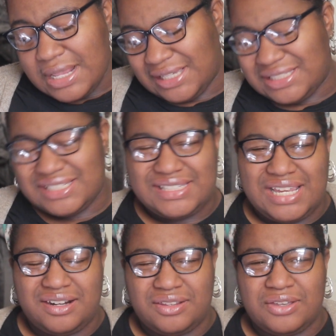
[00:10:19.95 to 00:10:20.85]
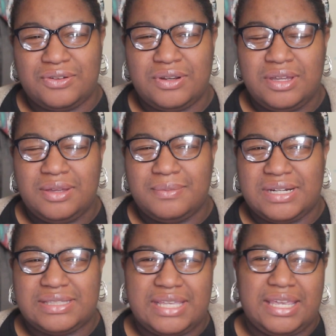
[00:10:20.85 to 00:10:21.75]
It's a standalone,
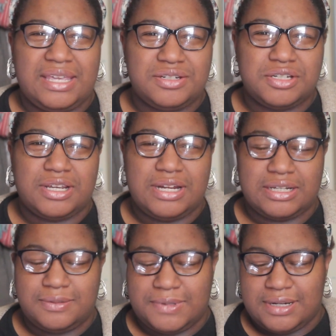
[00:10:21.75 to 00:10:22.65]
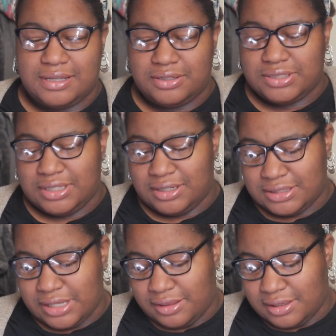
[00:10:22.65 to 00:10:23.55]
but it's like interconnected with another
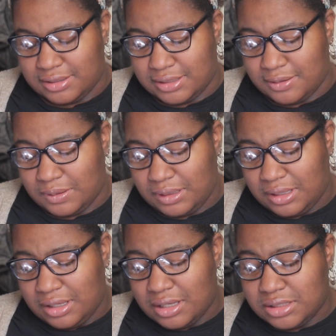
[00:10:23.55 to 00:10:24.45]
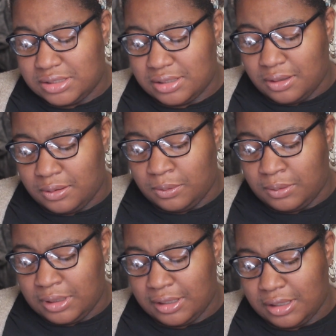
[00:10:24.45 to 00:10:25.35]
series. I thought so.
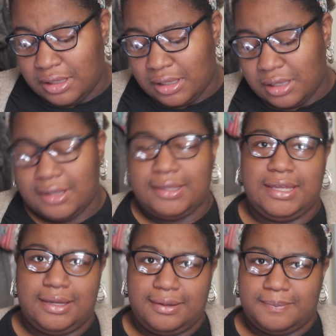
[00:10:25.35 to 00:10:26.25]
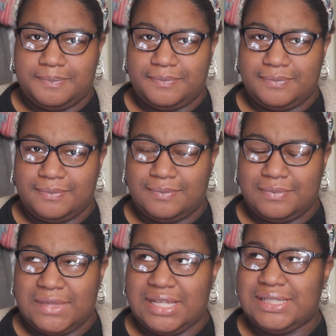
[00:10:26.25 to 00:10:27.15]
So, yeah.
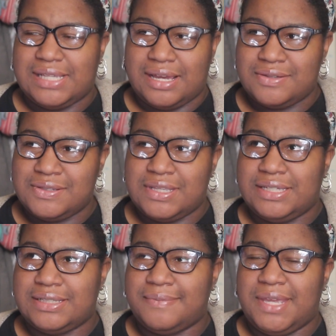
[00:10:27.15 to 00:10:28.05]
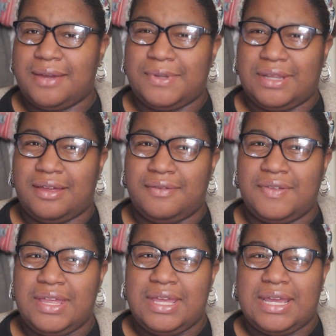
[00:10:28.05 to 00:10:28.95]
It sounds like something I would love.
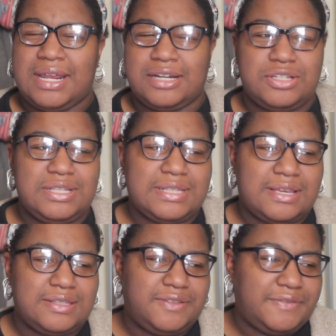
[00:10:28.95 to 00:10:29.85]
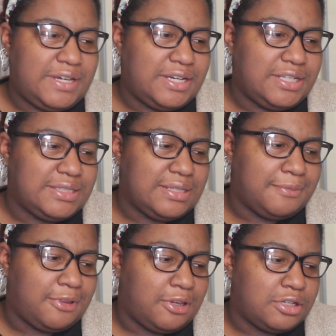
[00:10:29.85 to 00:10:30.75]
It actually sounds very
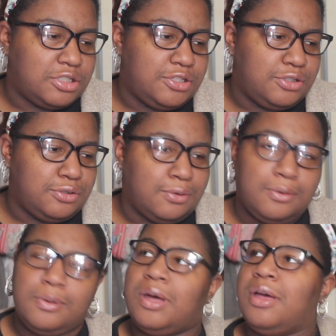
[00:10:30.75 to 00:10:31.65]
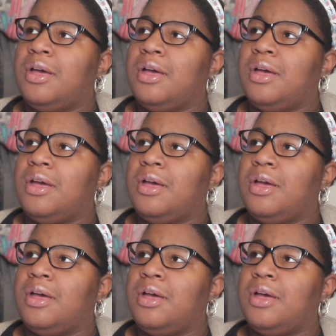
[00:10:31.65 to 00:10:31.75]
similar to